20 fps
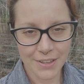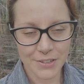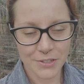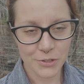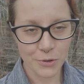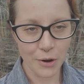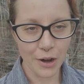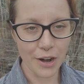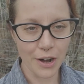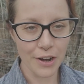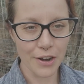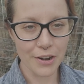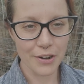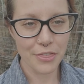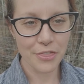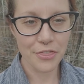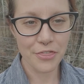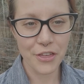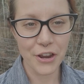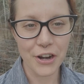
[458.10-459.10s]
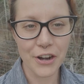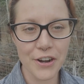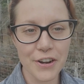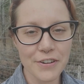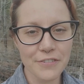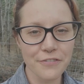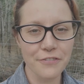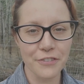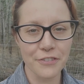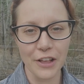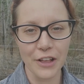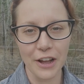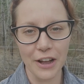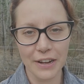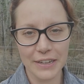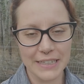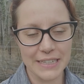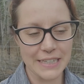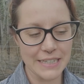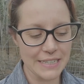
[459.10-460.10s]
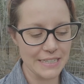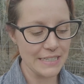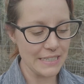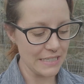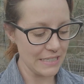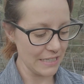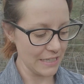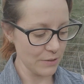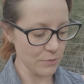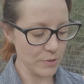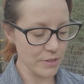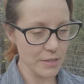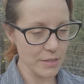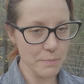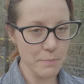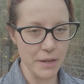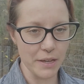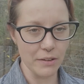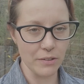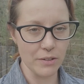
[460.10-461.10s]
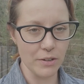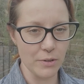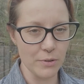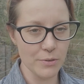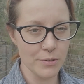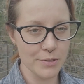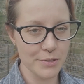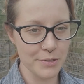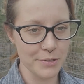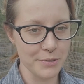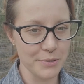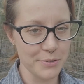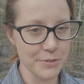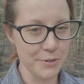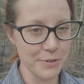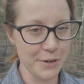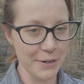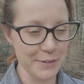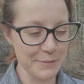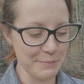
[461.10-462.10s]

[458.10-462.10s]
So our third flock is in with the male goats, who are